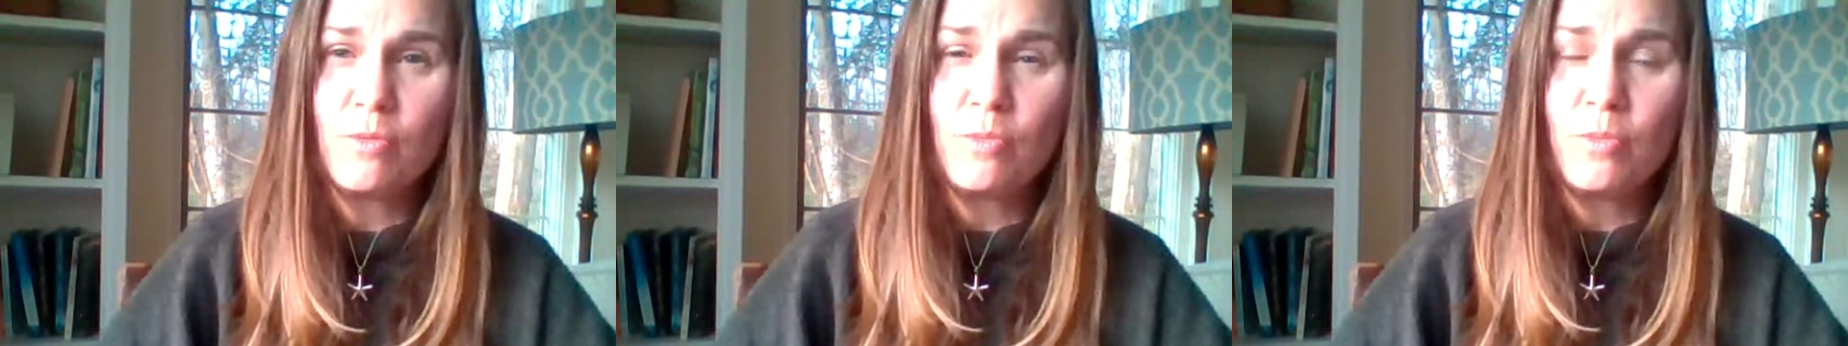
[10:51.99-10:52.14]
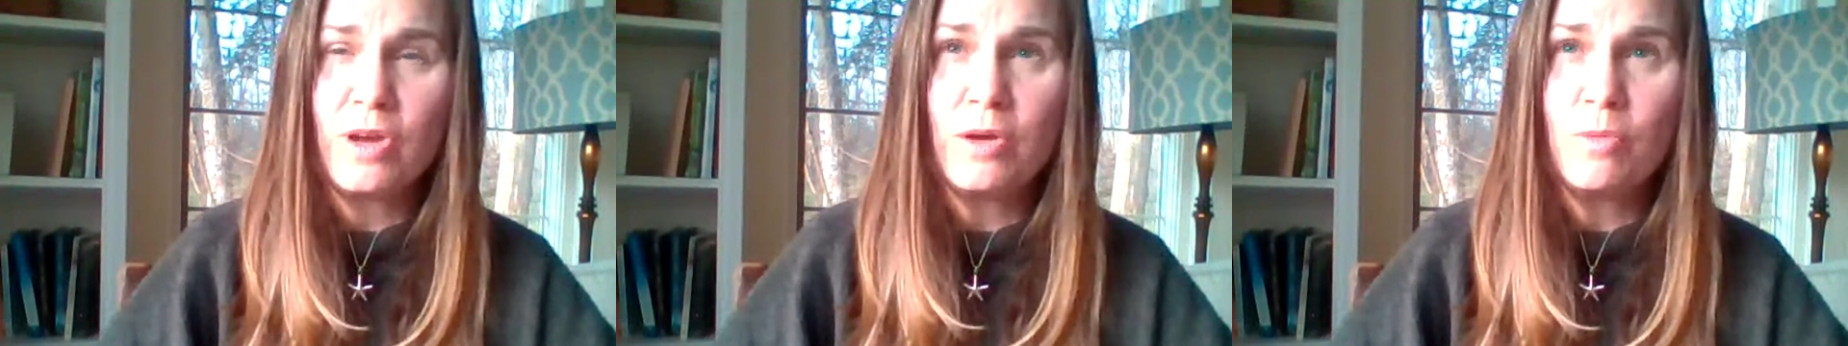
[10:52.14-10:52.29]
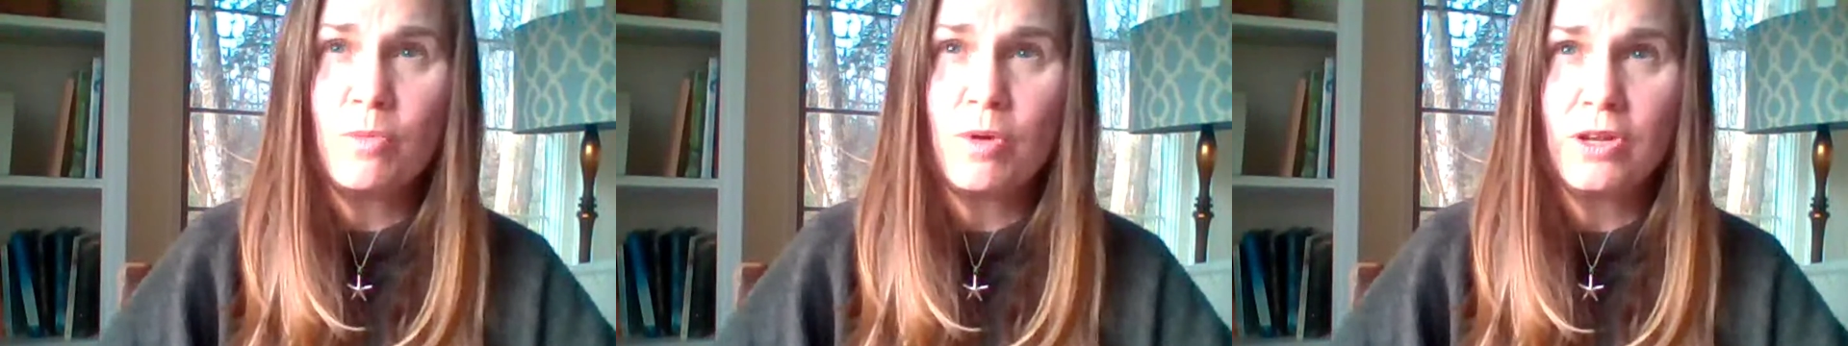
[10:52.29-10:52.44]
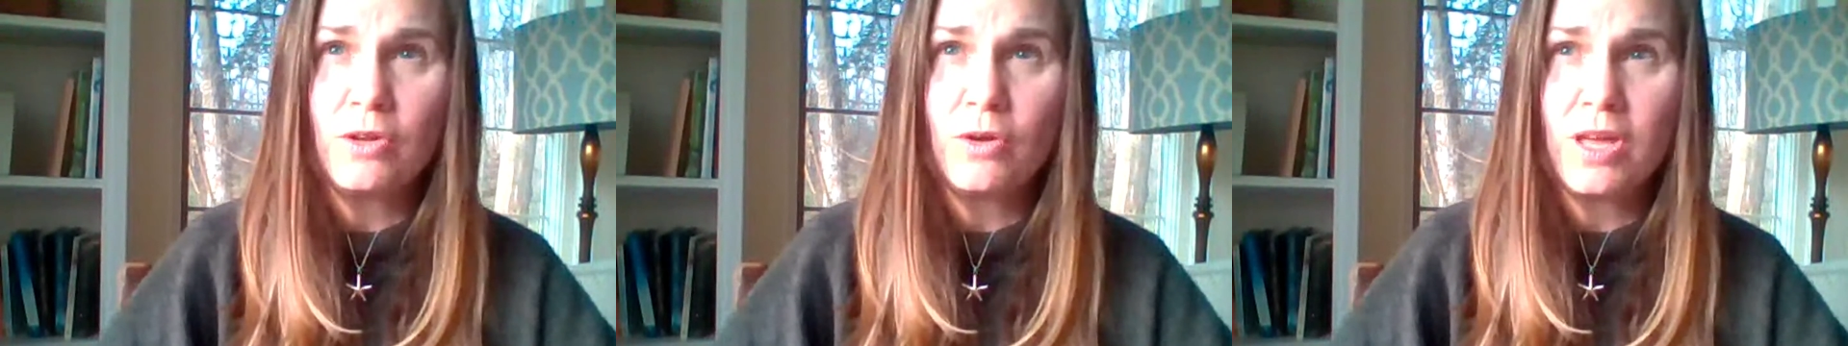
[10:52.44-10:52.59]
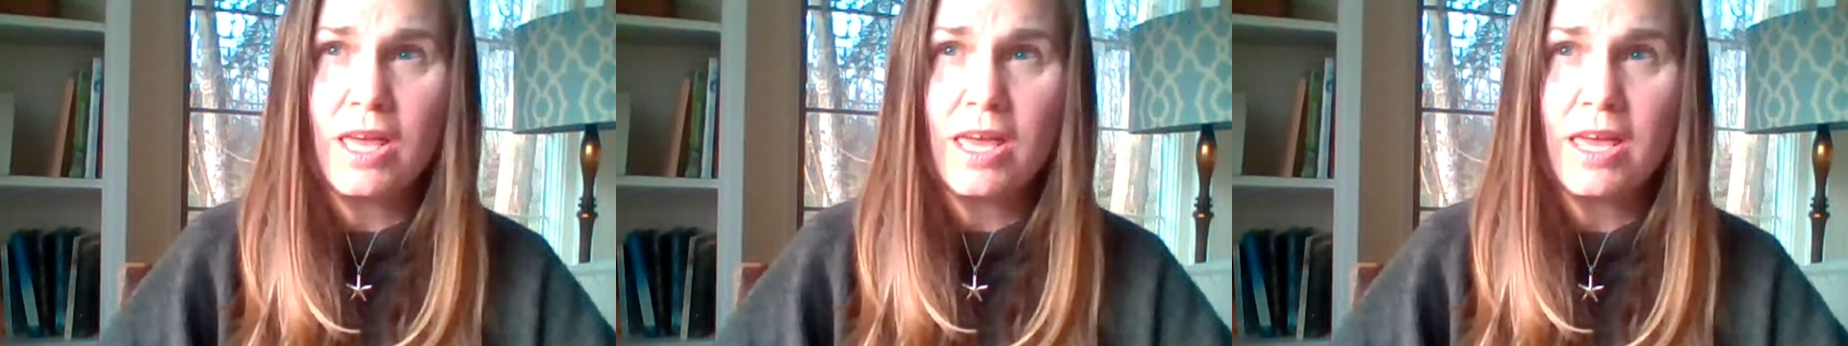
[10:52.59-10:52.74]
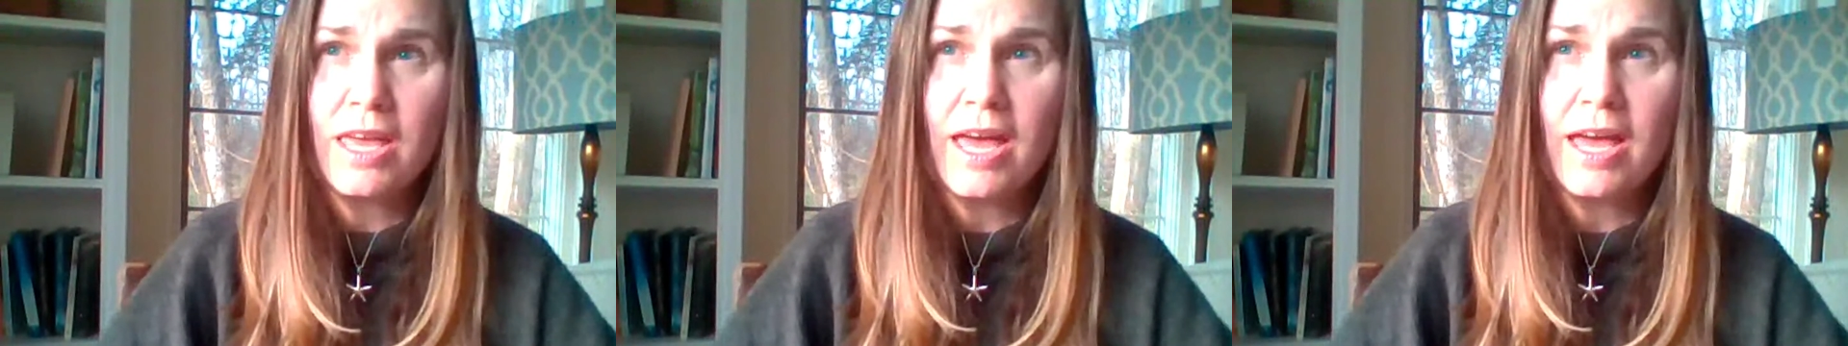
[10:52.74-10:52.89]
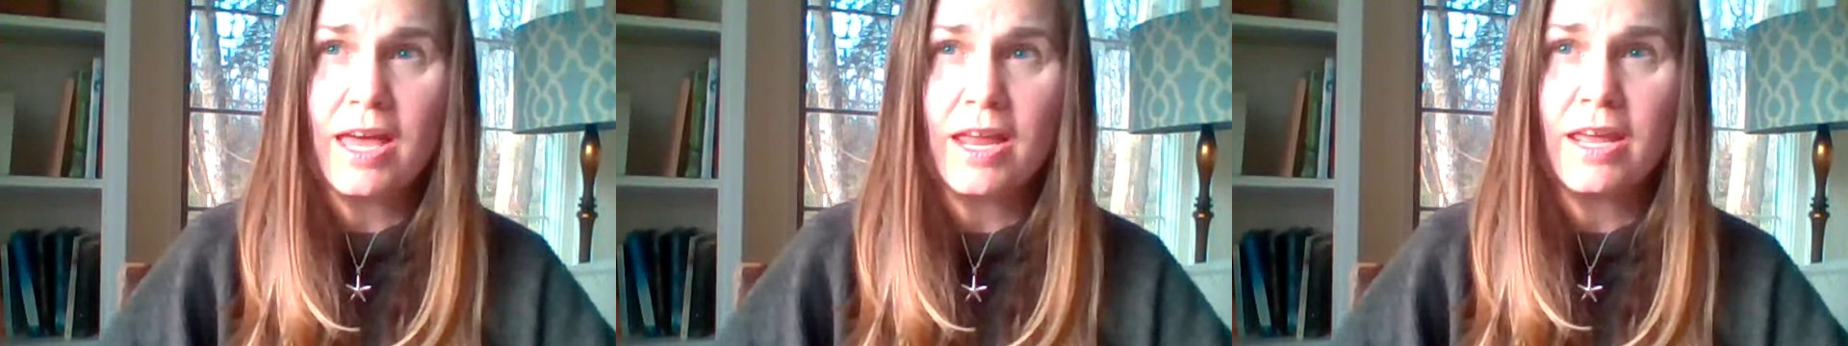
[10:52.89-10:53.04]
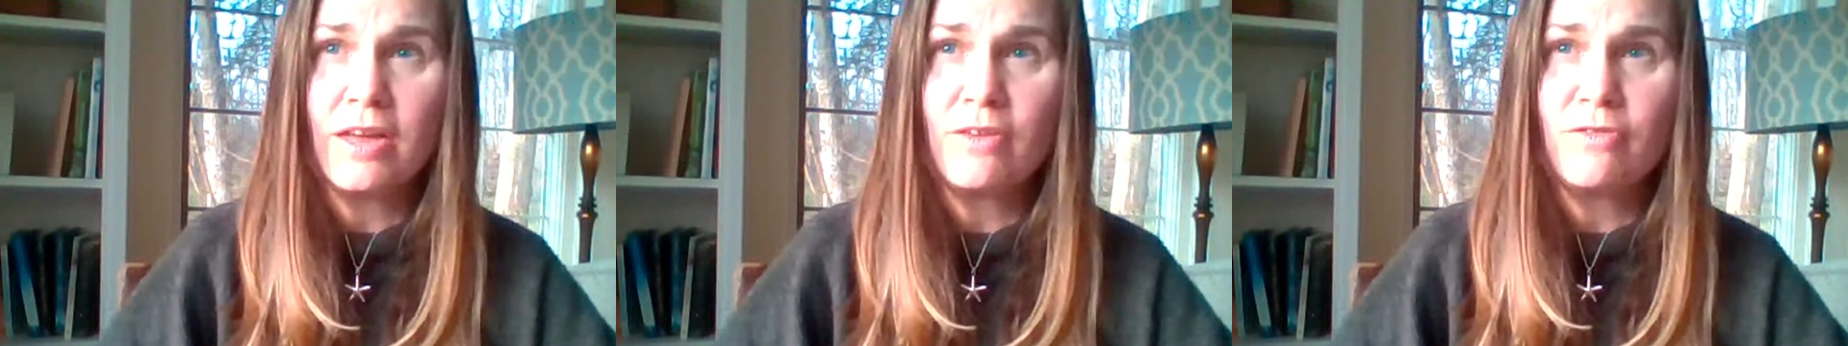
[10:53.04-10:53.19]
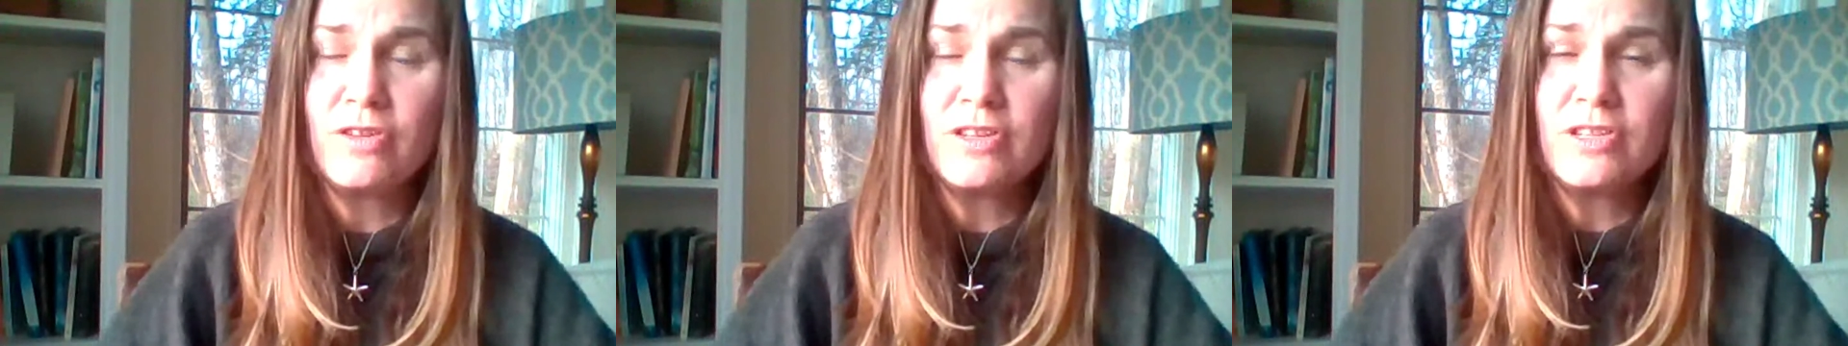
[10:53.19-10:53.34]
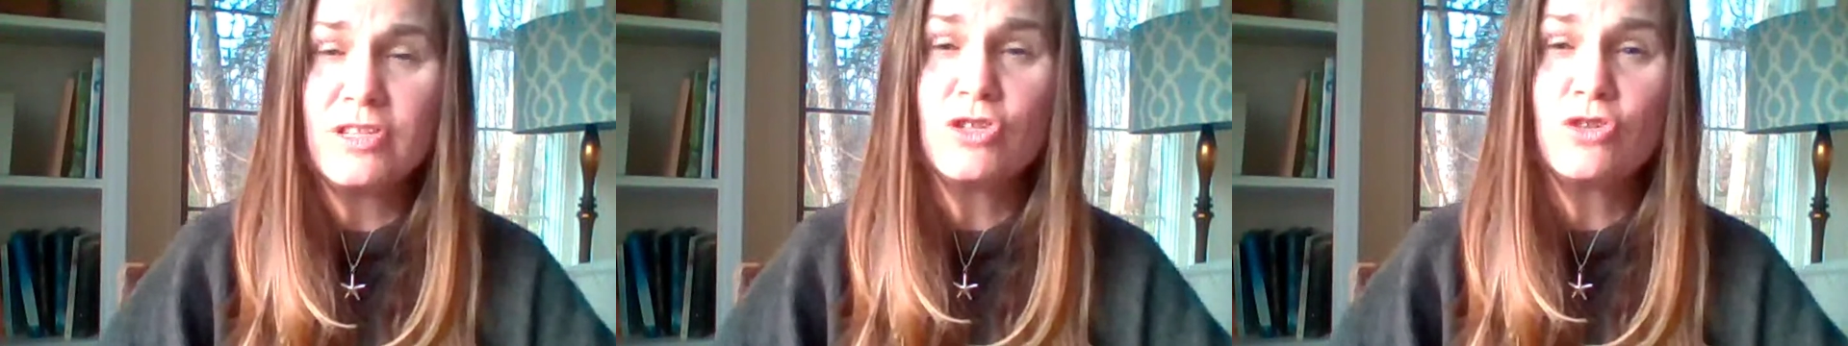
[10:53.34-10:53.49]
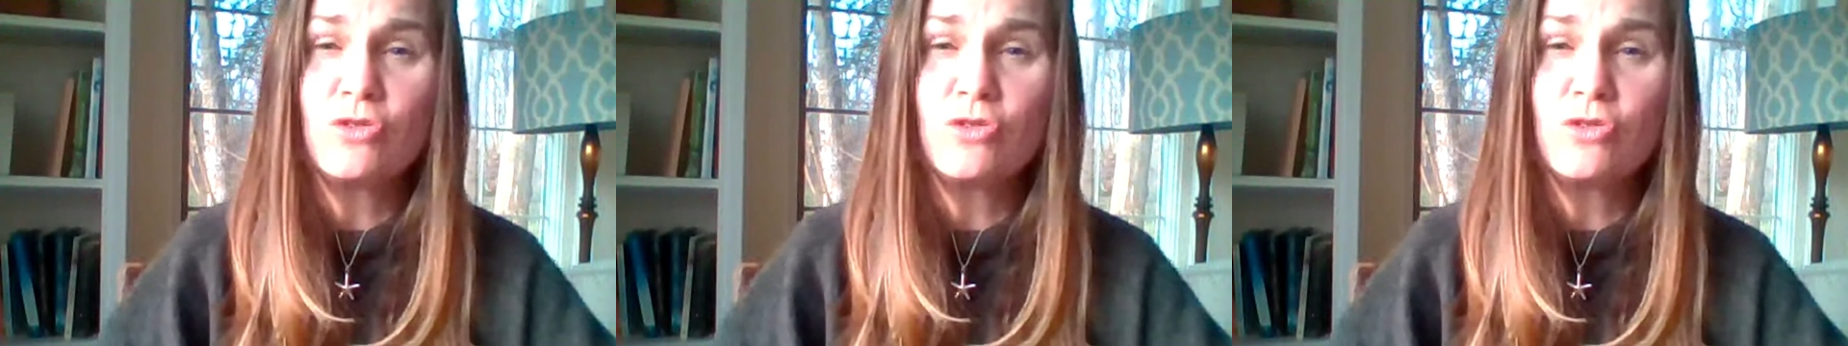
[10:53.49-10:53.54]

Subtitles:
we were looking at if it's